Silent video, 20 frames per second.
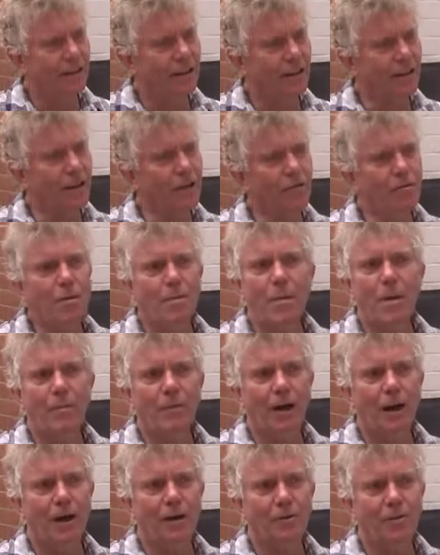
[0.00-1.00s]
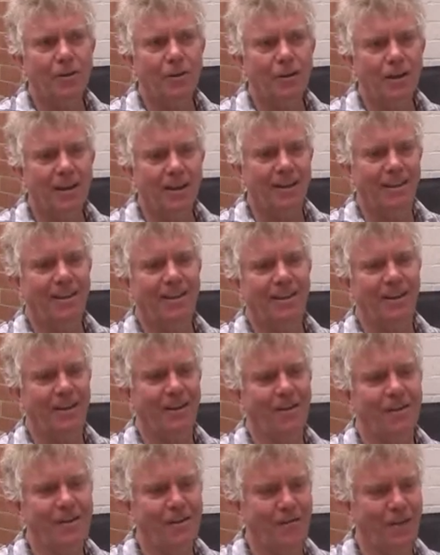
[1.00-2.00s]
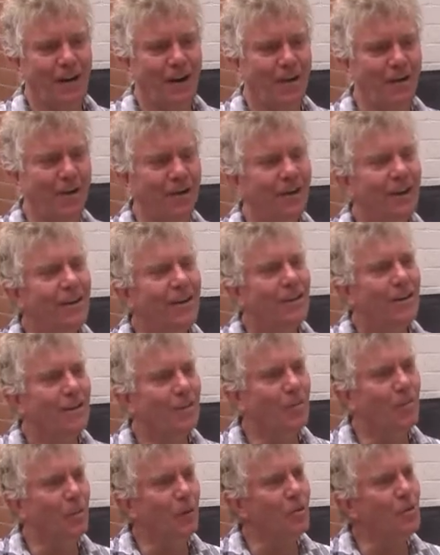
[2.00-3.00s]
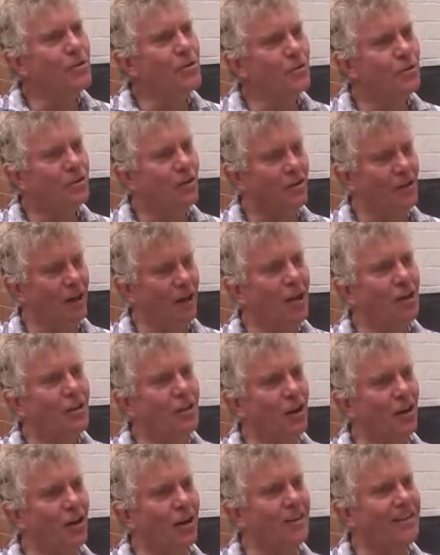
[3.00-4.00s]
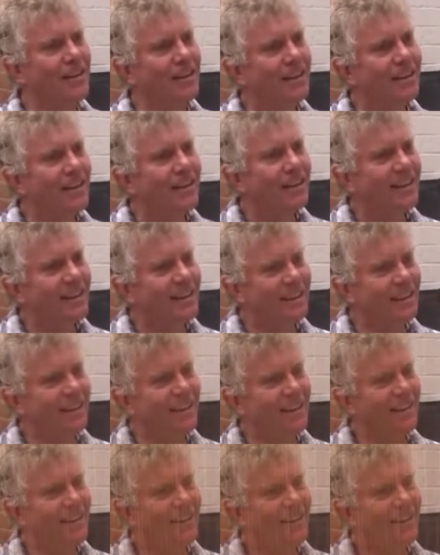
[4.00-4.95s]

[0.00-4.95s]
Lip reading: Can you remember how the other fella, the buttons, sort of took it?